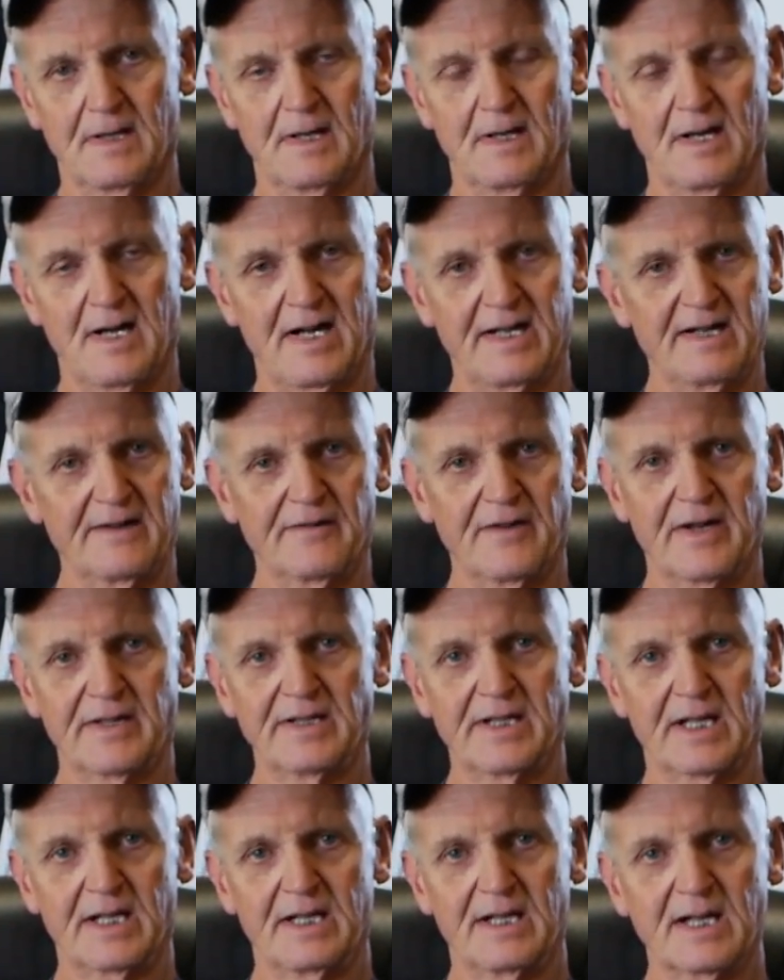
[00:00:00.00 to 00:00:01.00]
I never had
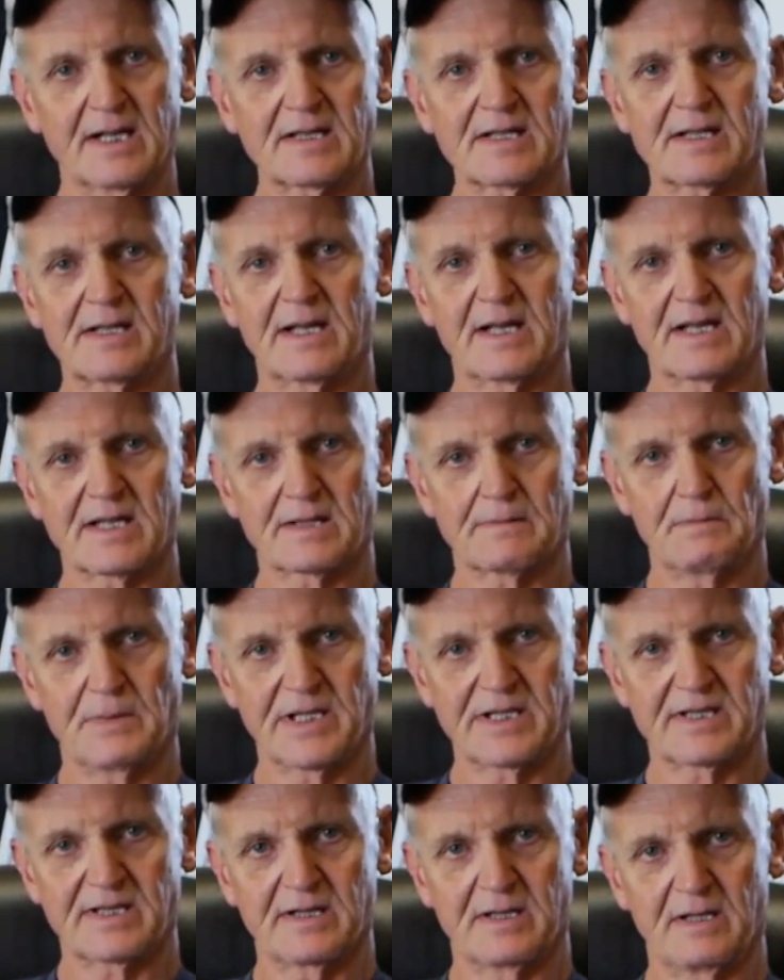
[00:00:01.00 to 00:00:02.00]
the guts to ask
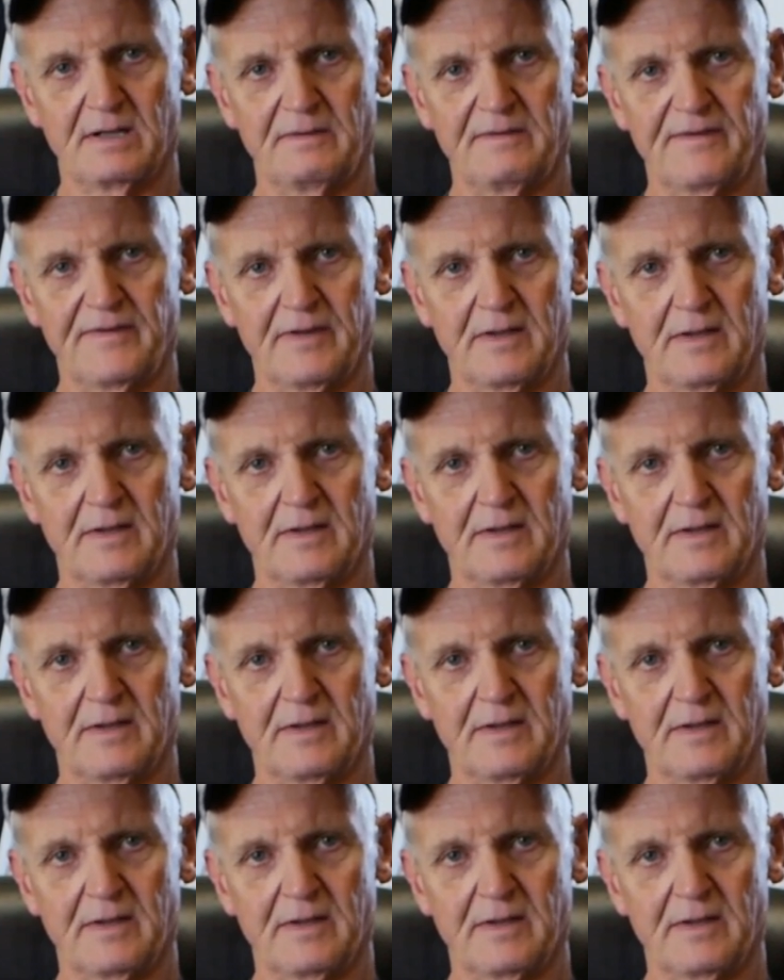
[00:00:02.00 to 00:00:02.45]
myself."